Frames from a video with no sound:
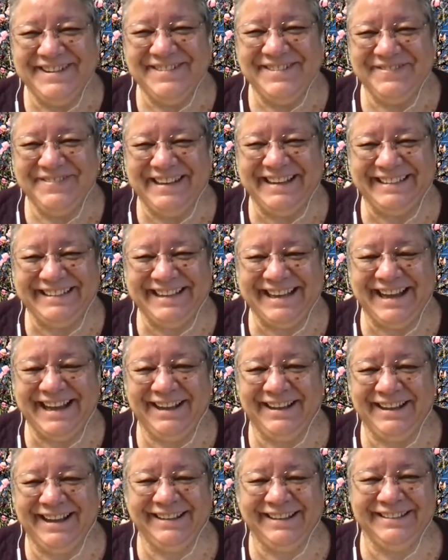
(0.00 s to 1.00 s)
But
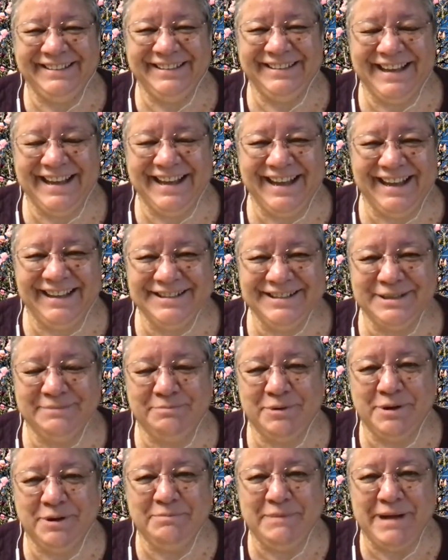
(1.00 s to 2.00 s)
I'll
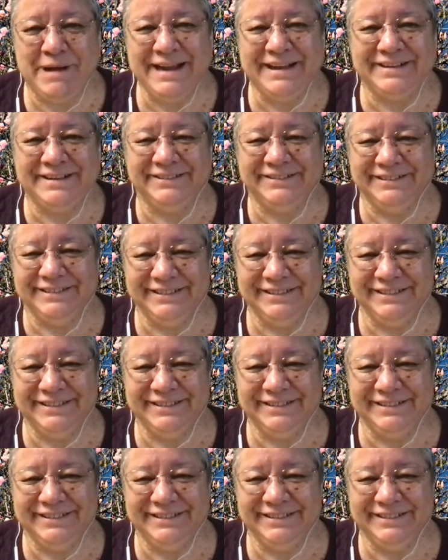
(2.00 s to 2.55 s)
support Michael.